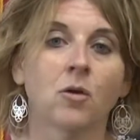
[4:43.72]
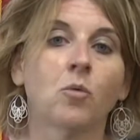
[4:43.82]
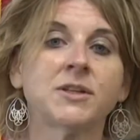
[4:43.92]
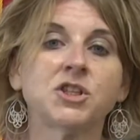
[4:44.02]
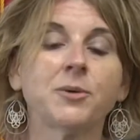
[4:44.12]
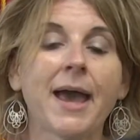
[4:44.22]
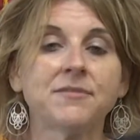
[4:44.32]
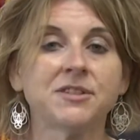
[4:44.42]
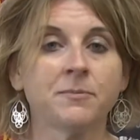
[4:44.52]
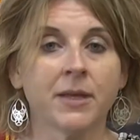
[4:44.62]
Once you
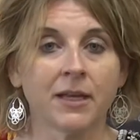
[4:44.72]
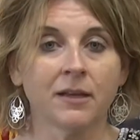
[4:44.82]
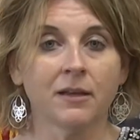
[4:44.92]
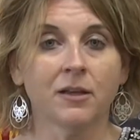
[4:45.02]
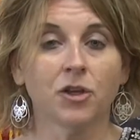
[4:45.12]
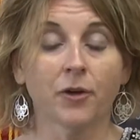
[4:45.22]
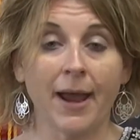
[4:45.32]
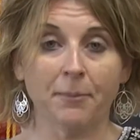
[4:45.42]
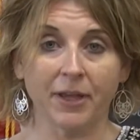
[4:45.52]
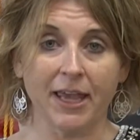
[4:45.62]
have submitted your
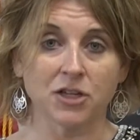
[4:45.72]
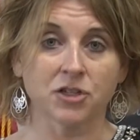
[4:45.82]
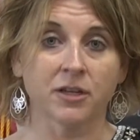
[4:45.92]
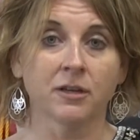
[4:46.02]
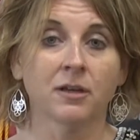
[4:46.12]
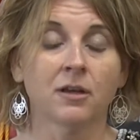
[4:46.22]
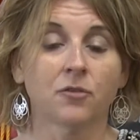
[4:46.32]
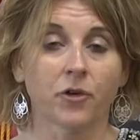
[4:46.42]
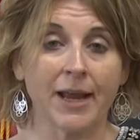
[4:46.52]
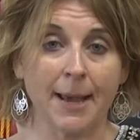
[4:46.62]
application
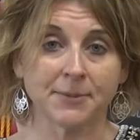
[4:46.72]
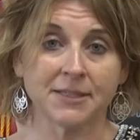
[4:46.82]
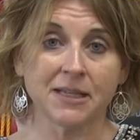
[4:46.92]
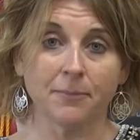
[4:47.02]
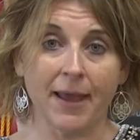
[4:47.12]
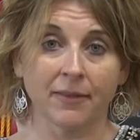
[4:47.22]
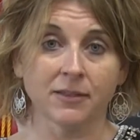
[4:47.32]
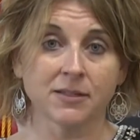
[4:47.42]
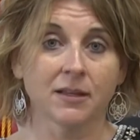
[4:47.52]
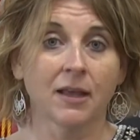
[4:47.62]
for an absentee
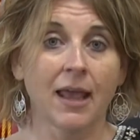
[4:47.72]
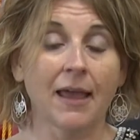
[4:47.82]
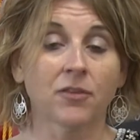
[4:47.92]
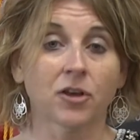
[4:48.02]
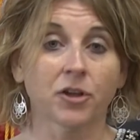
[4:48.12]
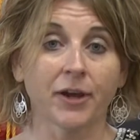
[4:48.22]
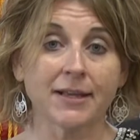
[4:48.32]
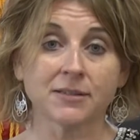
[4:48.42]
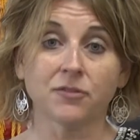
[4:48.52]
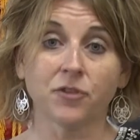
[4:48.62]
ballot and the clerk
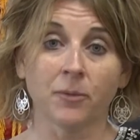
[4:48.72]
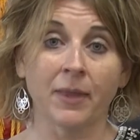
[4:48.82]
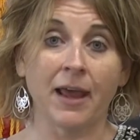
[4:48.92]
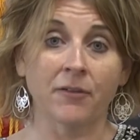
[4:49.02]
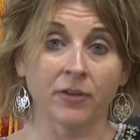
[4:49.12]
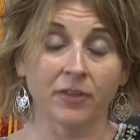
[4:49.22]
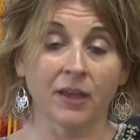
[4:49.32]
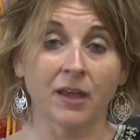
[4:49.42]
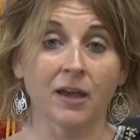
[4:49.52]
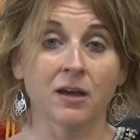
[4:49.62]
has confirmed that
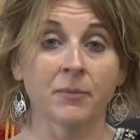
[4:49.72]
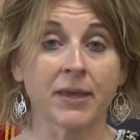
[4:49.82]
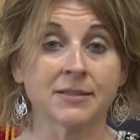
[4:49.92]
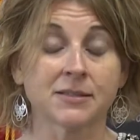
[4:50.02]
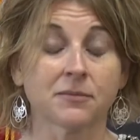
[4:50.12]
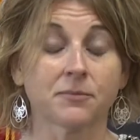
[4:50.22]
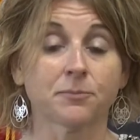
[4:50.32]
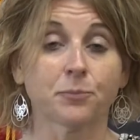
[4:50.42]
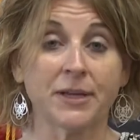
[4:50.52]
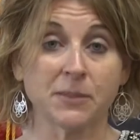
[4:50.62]
everything is
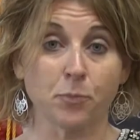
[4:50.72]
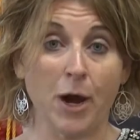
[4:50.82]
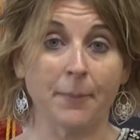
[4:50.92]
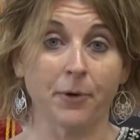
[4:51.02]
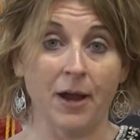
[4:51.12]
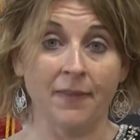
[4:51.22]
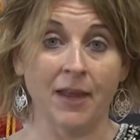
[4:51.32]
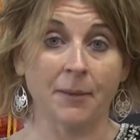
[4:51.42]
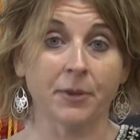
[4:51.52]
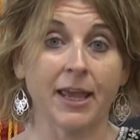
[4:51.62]
proper on
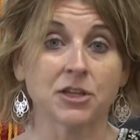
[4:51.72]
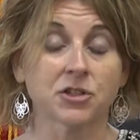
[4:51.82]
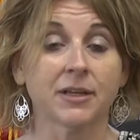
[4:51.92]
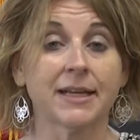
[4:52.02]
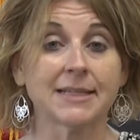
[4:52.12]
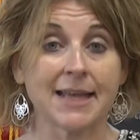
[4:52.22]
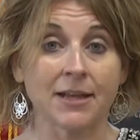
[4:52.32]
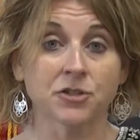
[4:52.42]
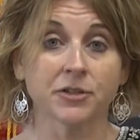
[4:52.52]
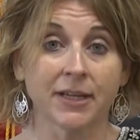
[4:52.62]
that application, it is
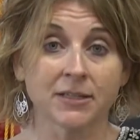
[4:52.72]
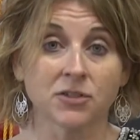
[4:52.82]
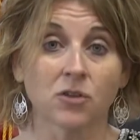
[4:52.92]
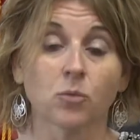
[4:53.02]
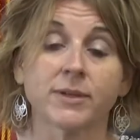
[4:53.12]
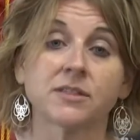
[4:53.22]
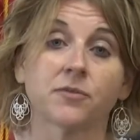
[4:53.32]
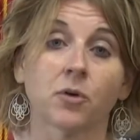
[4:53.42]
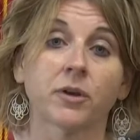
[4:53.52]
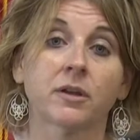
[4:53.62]
entered into the
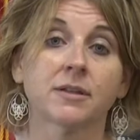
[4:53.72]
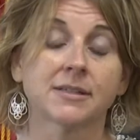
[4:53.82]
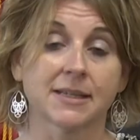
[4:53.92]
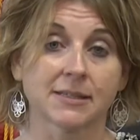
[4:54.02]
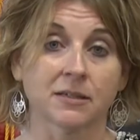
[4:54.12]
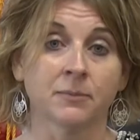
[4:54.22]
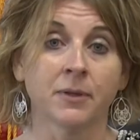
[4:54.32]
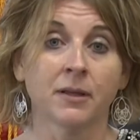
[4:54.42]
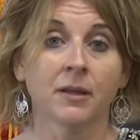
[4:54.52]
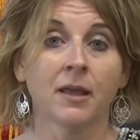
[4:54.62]
WisVote
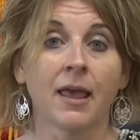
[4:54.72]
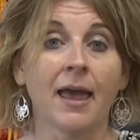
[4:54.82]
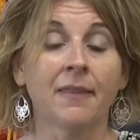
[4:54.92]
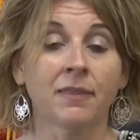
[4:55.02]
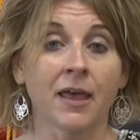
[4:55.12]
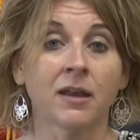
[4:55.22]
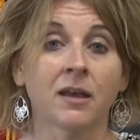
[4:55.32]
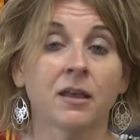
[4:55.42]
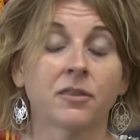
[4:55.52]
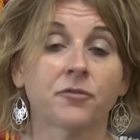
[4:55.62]
system, and
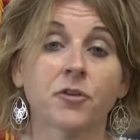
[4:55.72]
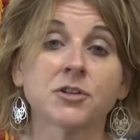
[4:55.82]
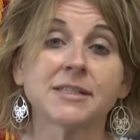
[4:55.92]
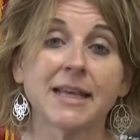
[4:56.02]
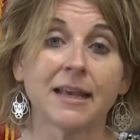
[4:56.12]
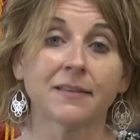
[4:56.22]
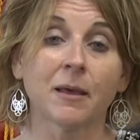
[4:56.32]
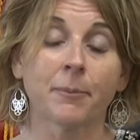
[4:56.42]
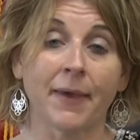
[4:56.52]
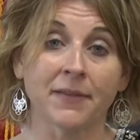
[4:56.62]
then the first date
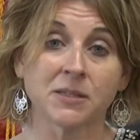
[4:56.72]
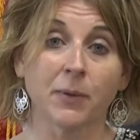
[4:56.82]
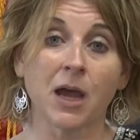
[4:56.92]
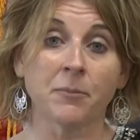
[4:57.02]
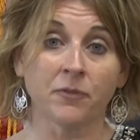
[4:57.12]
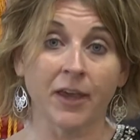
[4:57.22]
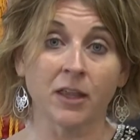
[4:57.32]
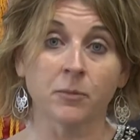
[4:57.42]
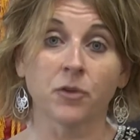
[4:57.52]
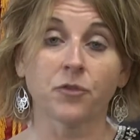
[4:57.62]
that ballots become
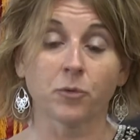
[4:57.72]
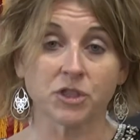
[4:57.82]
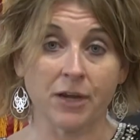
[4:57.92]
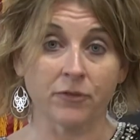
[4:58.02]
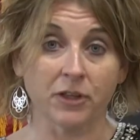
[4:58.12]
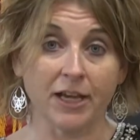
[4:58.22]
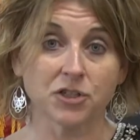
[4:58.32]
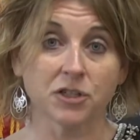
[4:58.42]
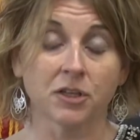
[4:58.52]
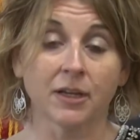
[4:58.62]
available for whichever
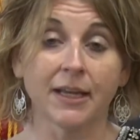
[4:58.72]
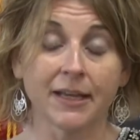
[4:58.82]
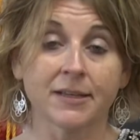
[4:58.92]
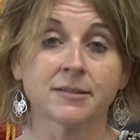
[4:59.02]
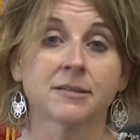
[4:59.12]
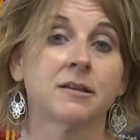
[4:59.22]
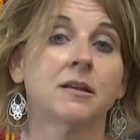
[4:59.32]
election it is,